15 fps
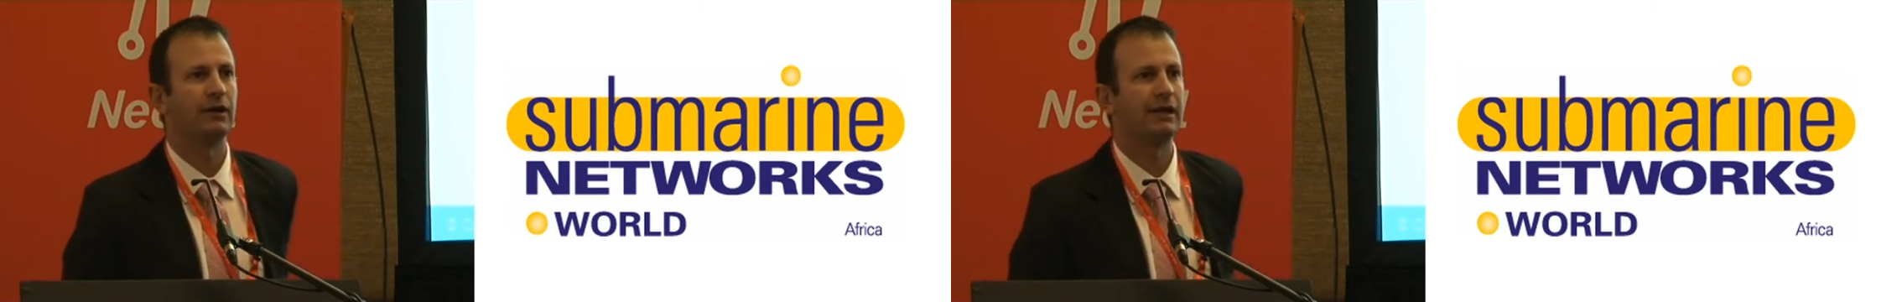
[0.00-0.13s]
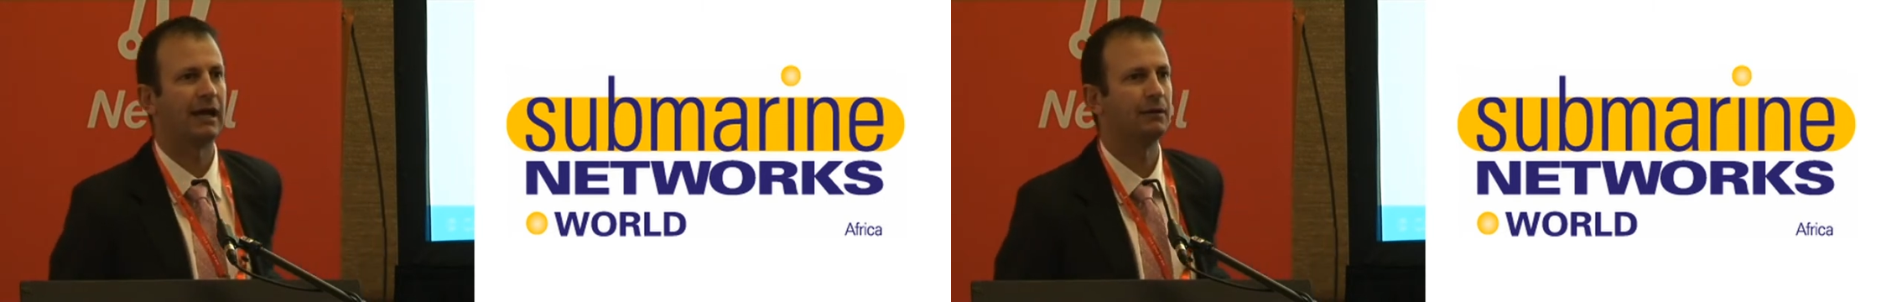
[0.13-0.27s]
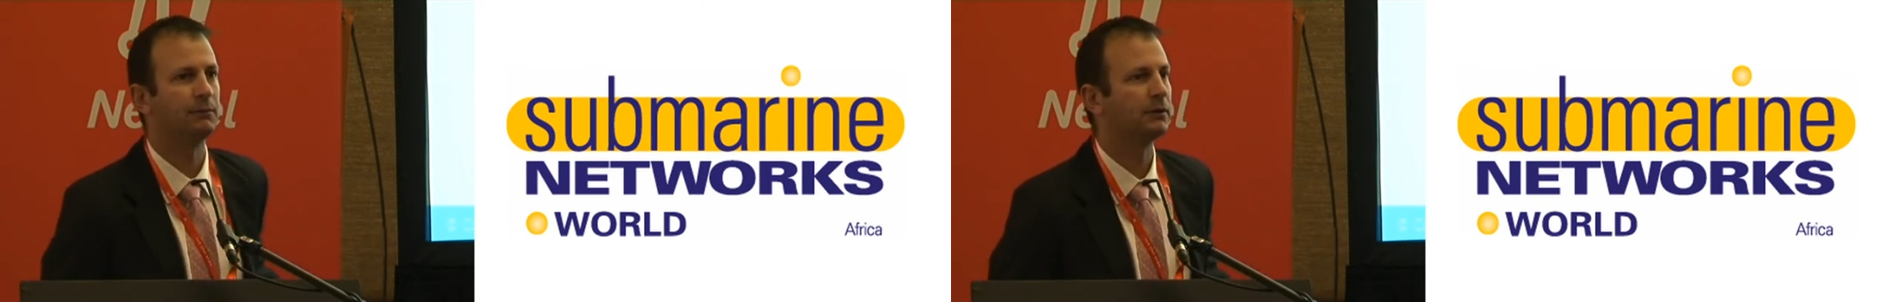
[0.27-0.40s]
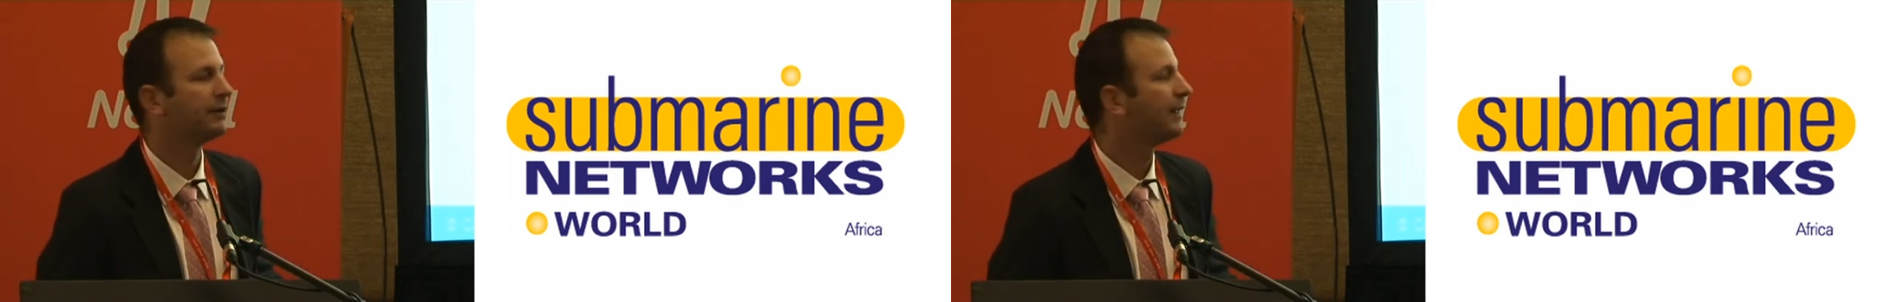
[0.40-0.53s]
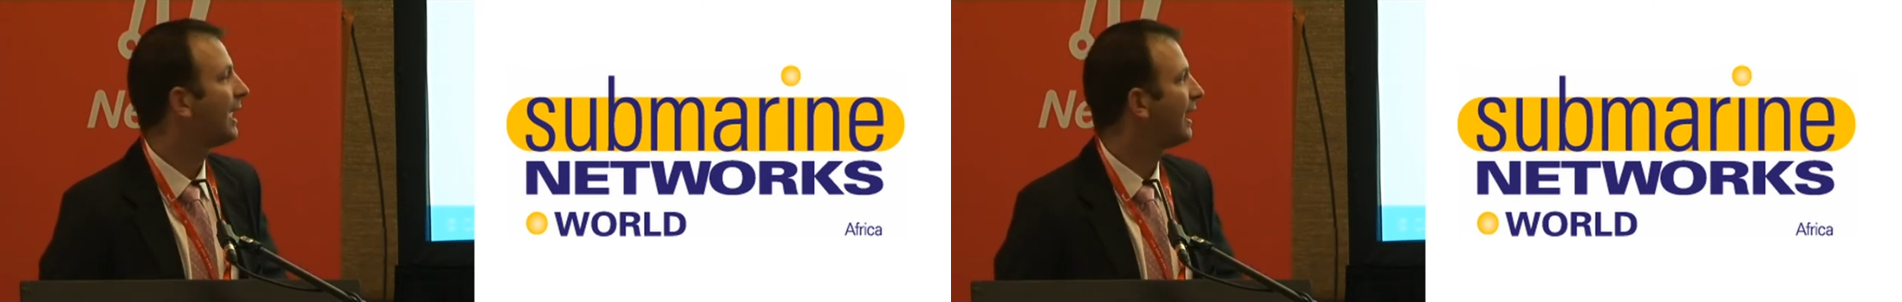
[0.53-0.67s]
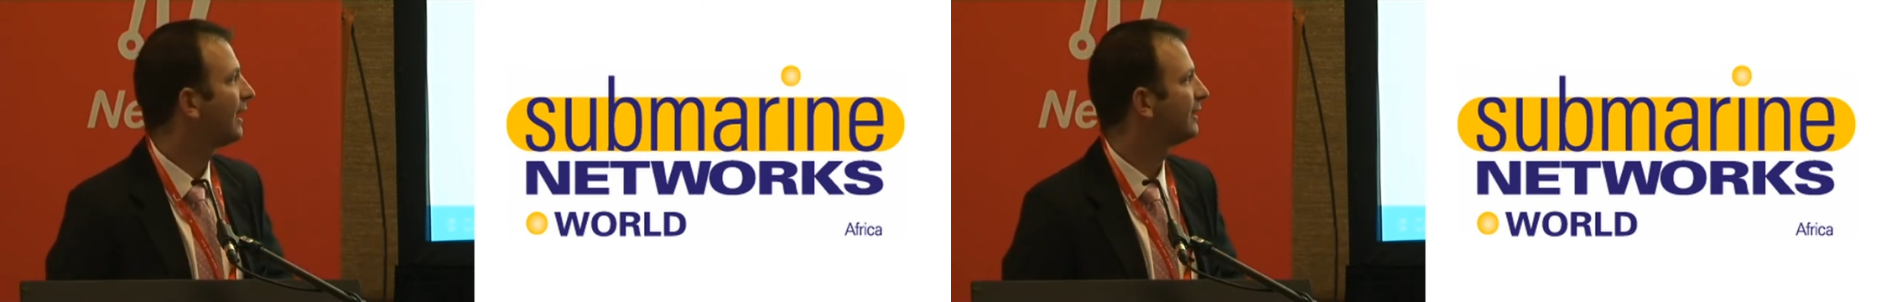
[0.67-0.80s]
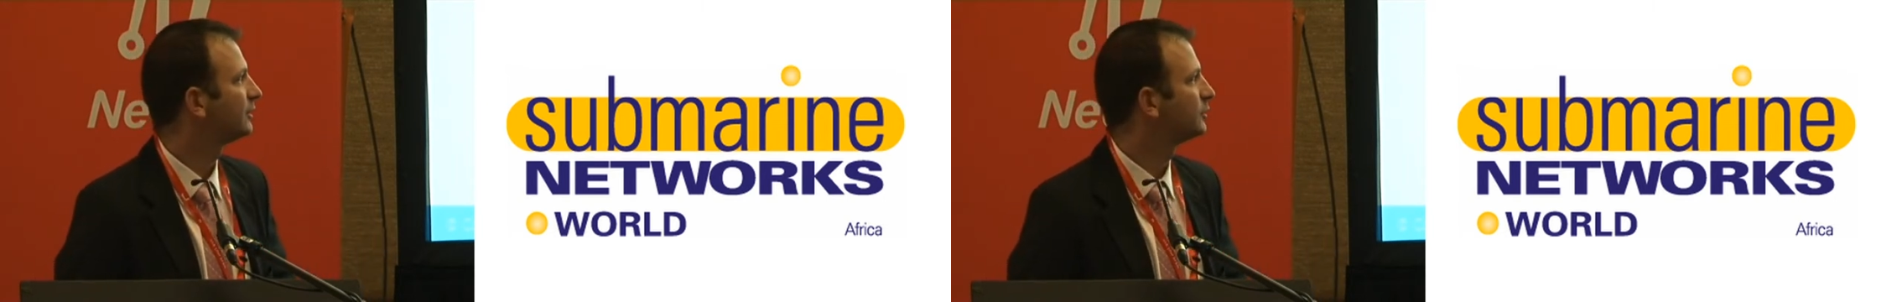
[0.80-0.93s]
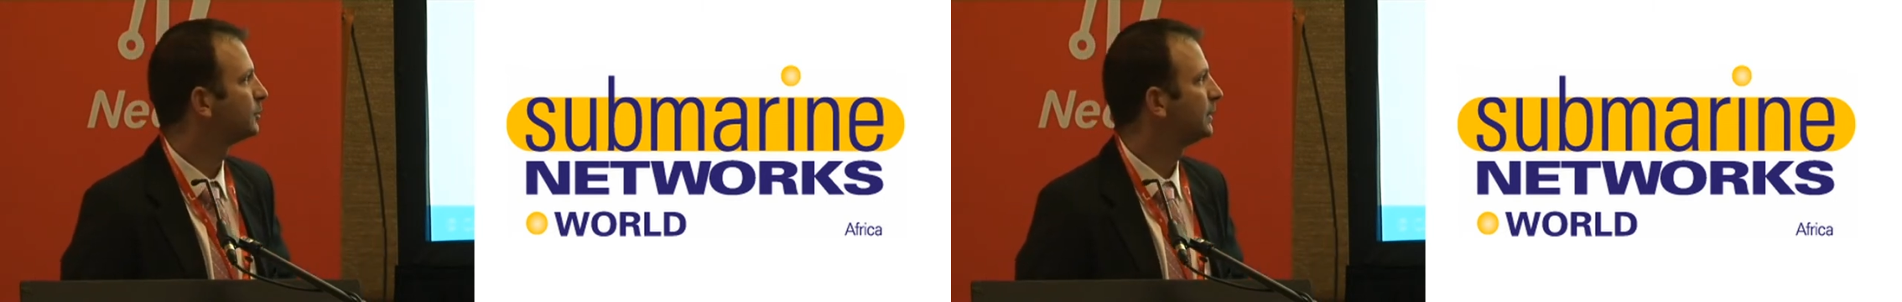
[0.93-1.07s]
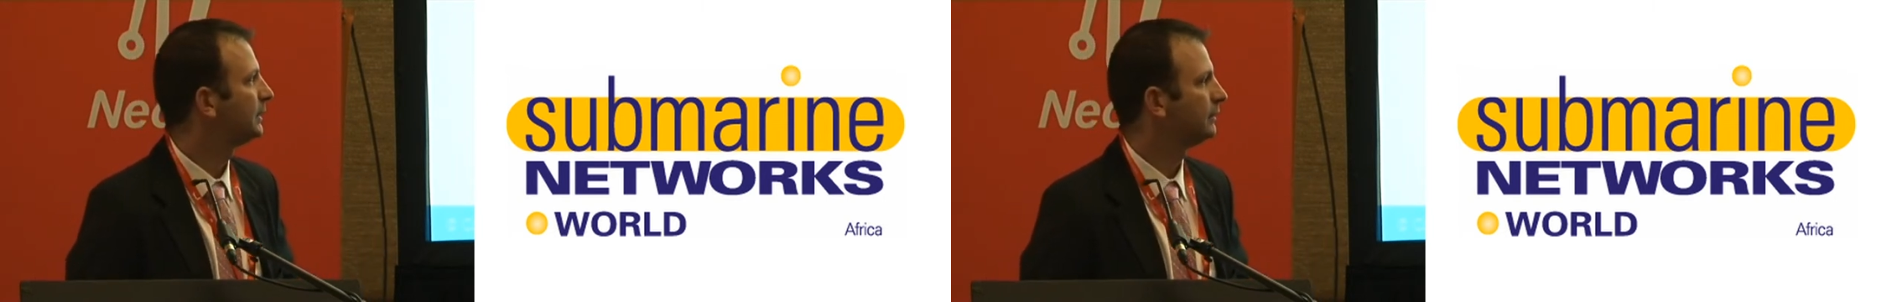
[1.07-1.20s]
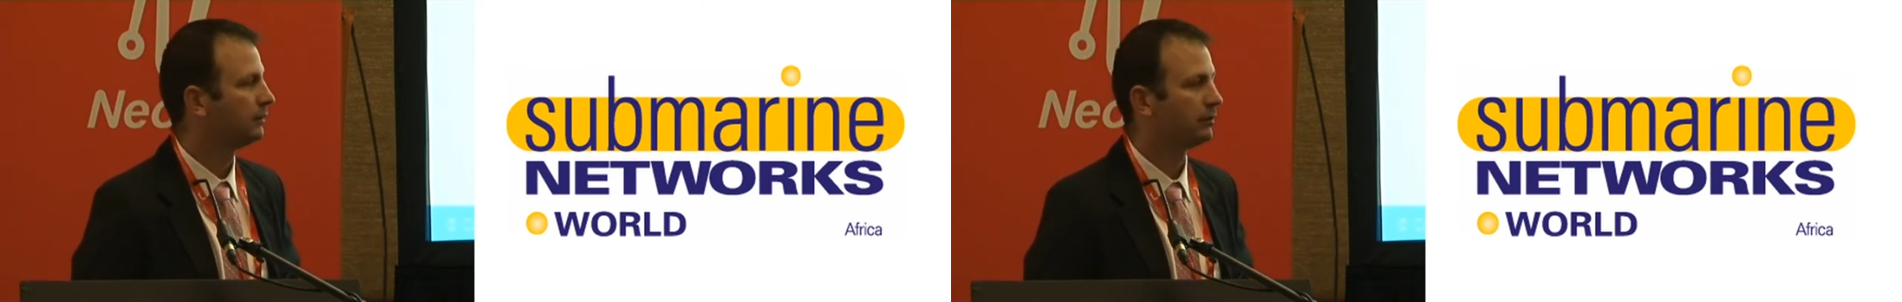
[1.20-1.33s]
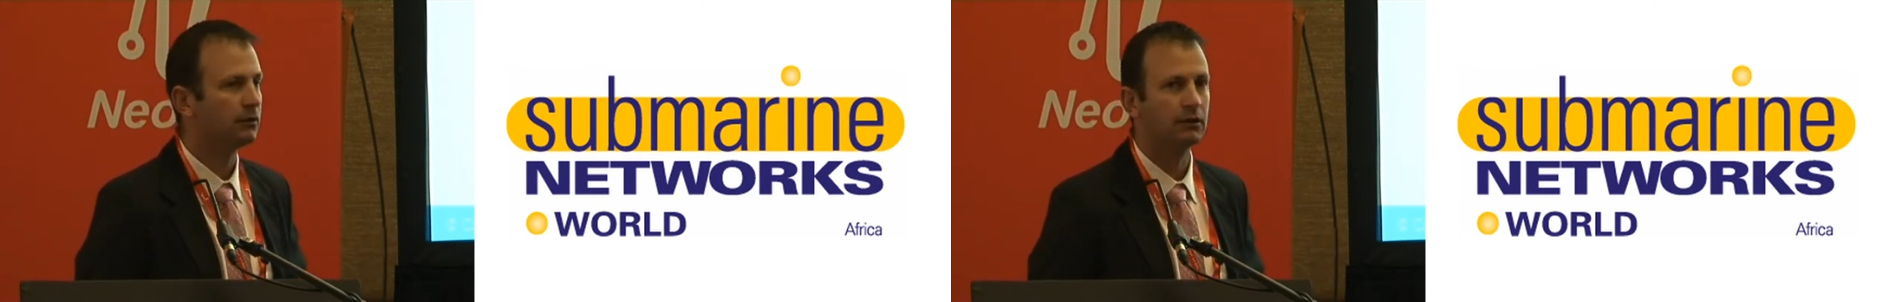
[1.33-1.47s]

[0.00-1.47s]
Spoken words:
enable the ISP